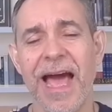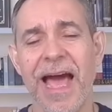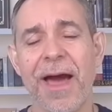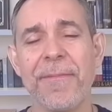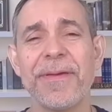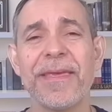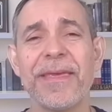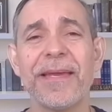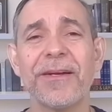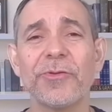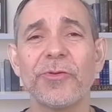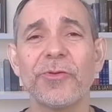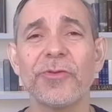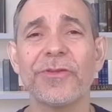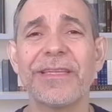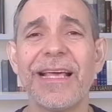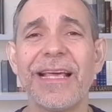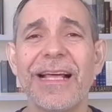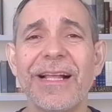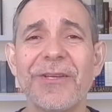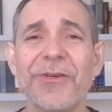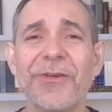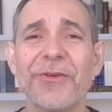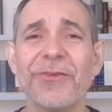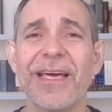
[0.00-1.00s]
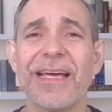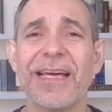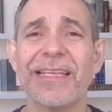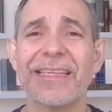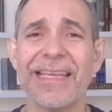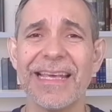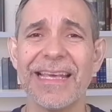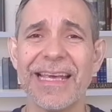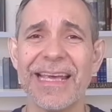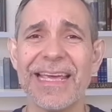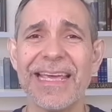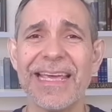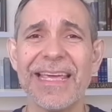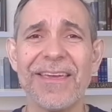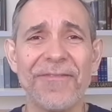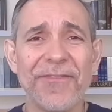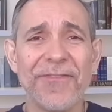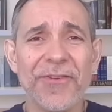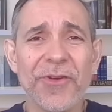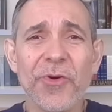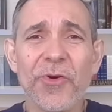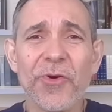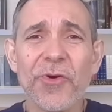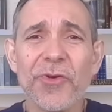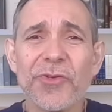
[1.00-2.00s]
I'm here to tell you that
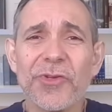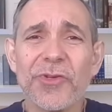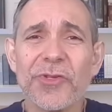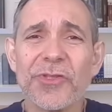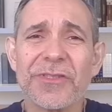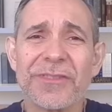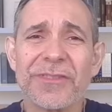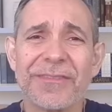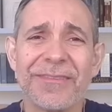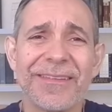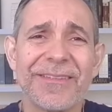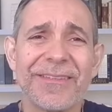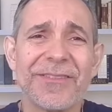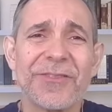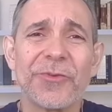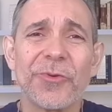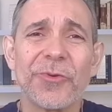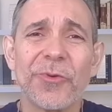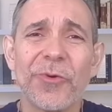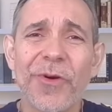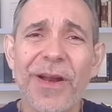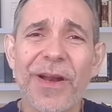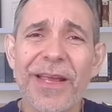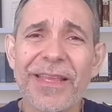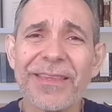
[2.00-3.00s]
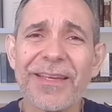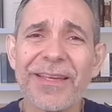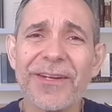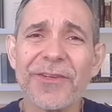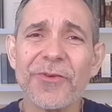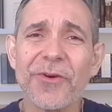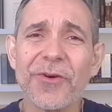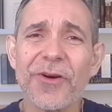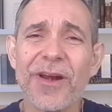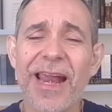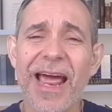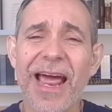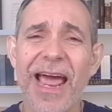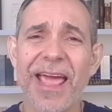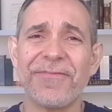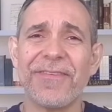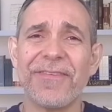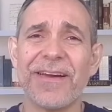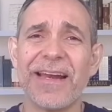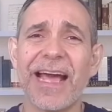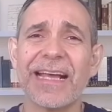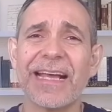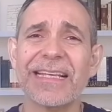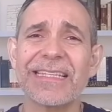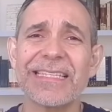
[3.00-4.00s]
if you just surrender your
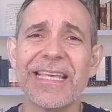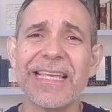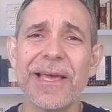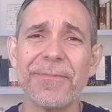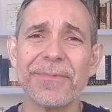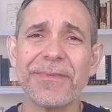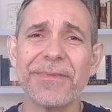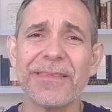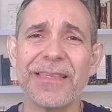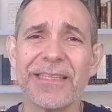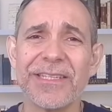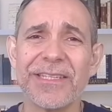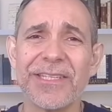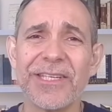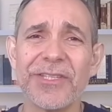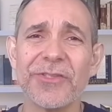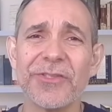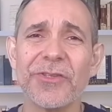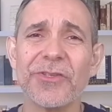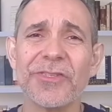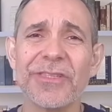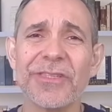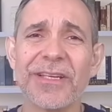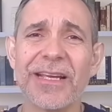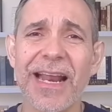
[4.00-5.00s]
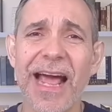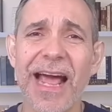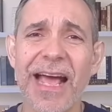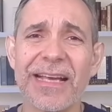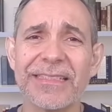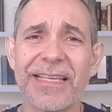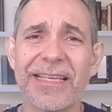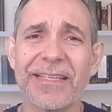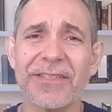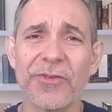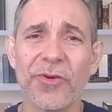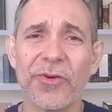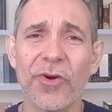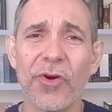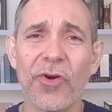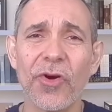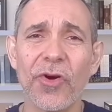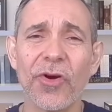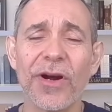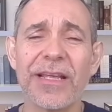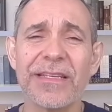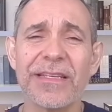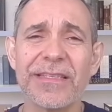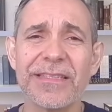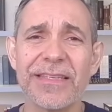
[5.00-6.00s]
life and accept Jesus Christ as your
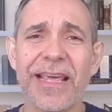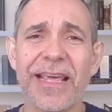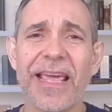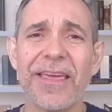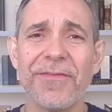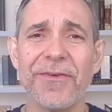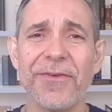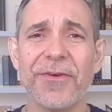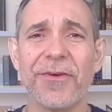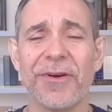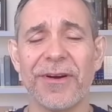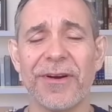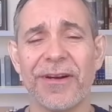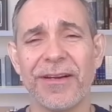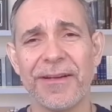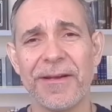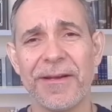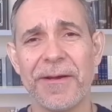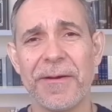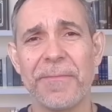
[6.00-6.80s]
Lord and Savior,